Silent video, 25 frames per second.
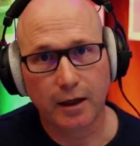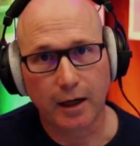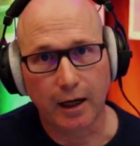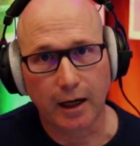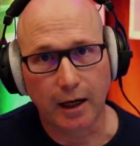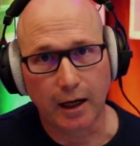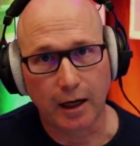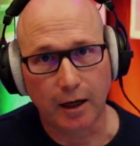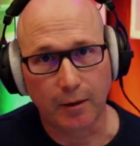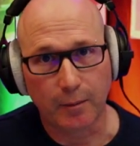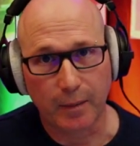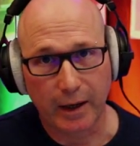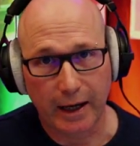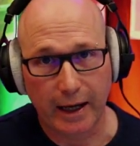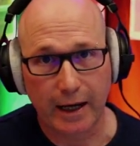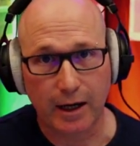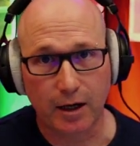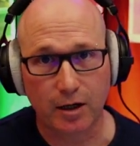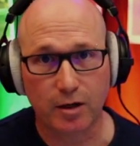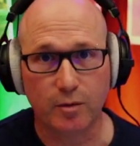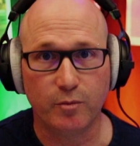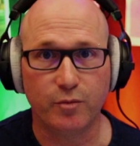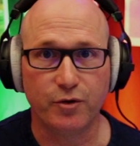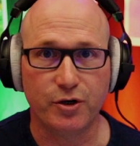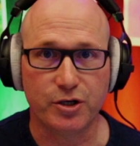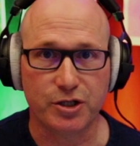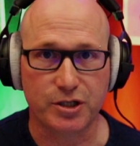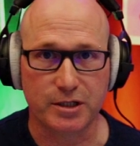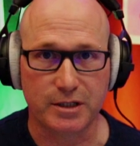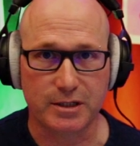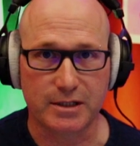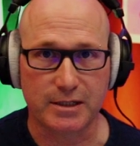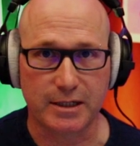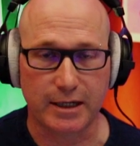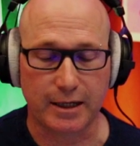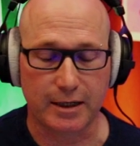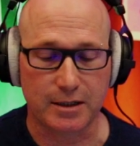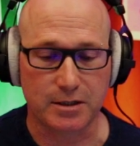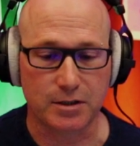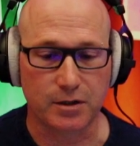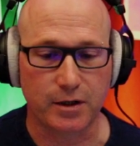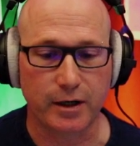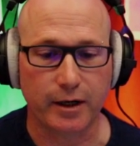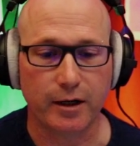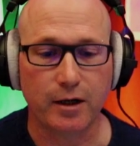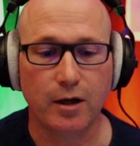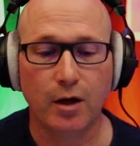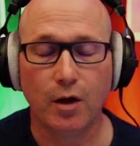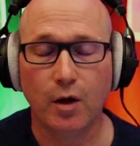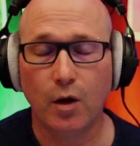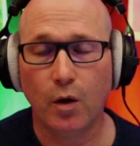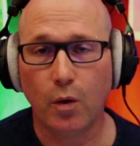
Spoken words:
how compression sounds like.